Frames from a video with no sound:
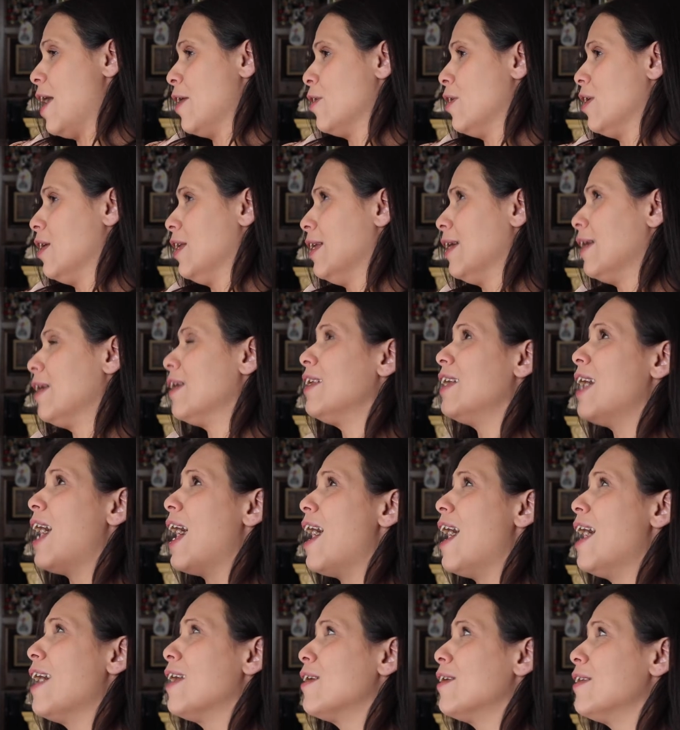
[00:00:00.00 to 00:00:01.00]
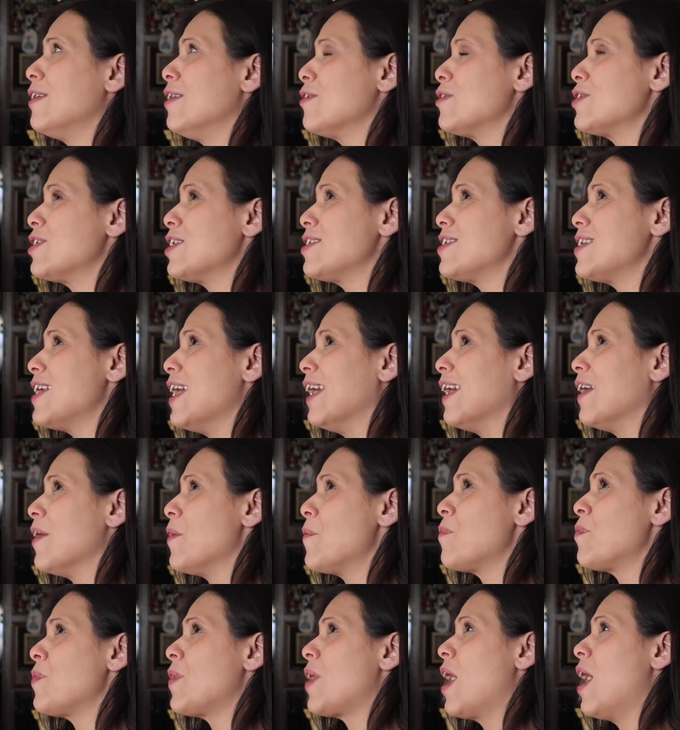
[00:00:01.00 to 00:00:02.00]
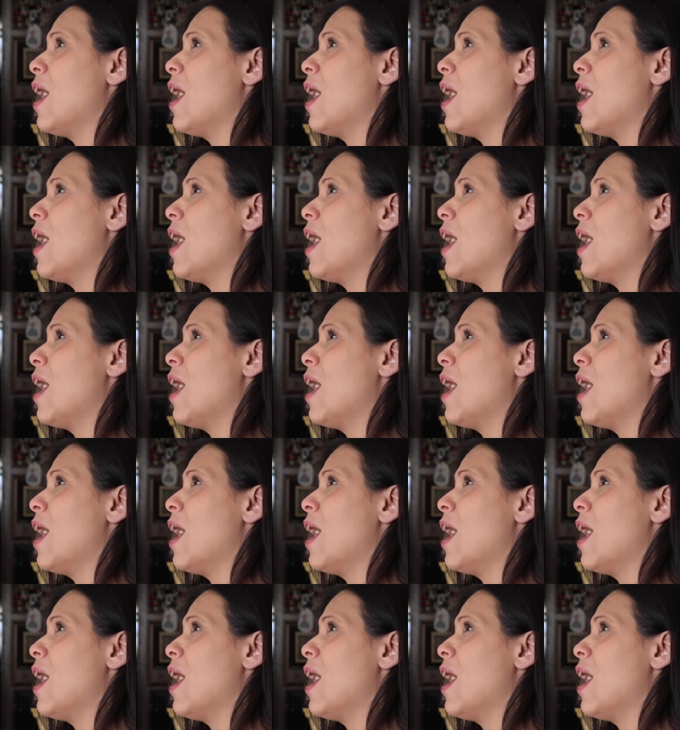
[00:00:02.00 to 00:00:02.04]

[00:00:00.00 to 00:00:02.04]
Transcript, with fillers: I, I, there's a saying